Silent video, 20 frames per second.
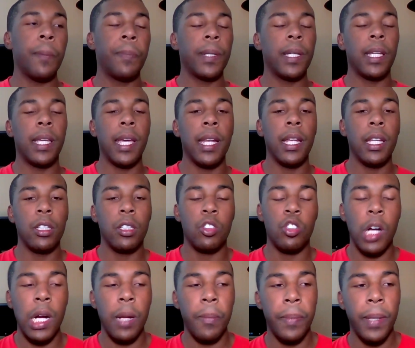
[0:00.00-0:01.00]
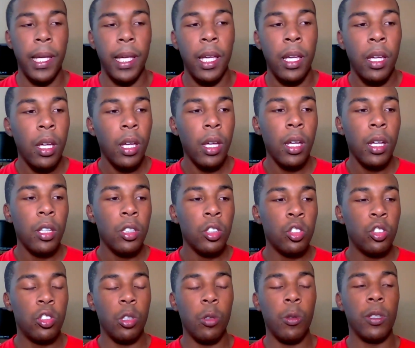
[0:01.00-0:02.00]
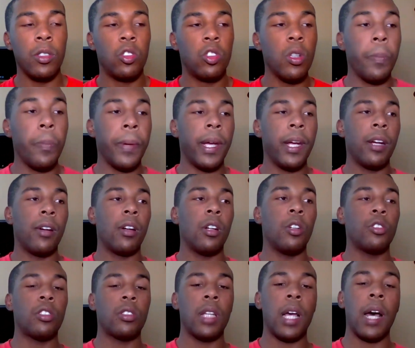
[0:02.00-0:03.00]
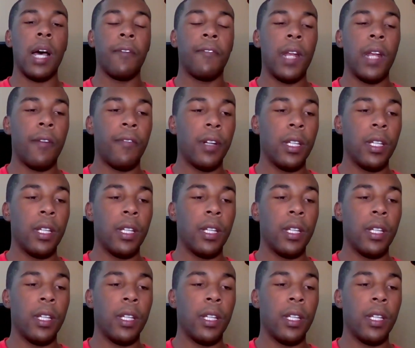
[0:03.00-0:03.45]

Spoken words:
up and giddy to try to be doing superhero stuff